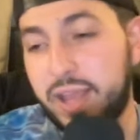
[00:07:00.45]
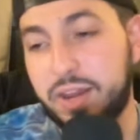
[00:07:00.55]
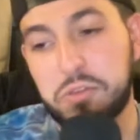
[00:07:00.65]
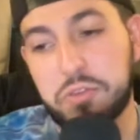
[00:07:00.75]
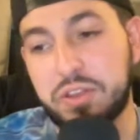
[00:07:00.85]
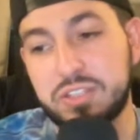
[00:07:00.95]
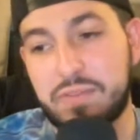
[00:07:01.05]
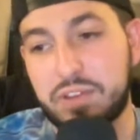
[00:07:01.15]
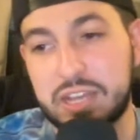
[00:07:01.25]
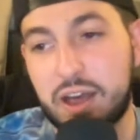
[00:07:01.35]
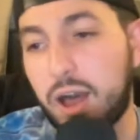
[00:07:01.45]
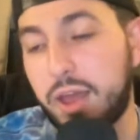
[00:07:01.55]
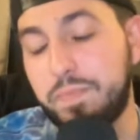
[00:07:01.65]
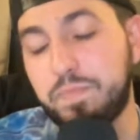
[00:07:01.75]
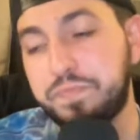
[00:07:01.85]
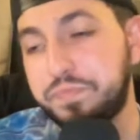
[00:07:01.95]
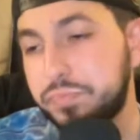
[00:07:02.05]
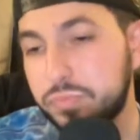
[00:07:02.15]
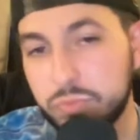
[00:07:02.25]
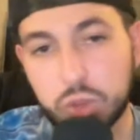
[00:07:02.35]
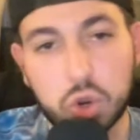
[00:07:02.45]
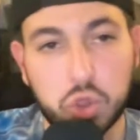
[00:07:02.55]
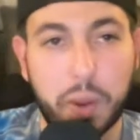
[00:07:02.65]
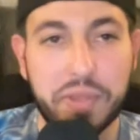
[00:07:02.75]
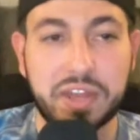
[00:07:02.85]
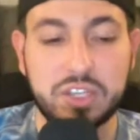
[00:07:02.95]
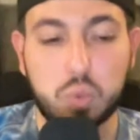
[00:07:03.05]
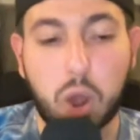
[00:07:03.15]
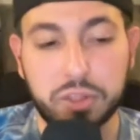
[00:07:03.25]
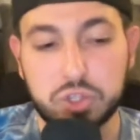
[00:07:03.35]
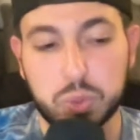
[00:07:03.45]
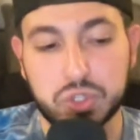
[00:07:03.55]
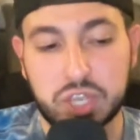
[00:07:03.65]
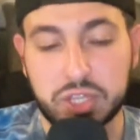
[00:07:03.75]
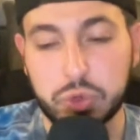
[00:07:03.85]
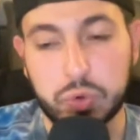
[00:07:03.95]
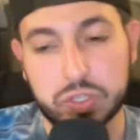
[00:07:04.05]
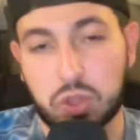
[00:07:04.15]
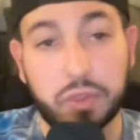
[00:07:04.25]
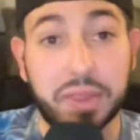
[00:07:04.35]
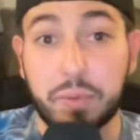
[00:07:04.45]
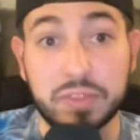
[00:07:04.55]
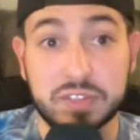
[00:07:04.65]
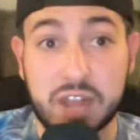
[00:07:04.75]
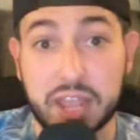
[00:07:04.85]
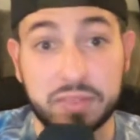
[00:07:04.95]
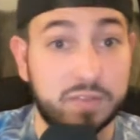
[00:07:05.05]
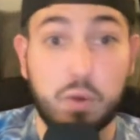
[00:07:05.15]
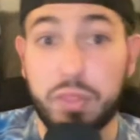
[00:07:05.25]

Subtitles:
I know that things haven't gone the way that he's wanted to in St. Louis, although they win tonight. They've won the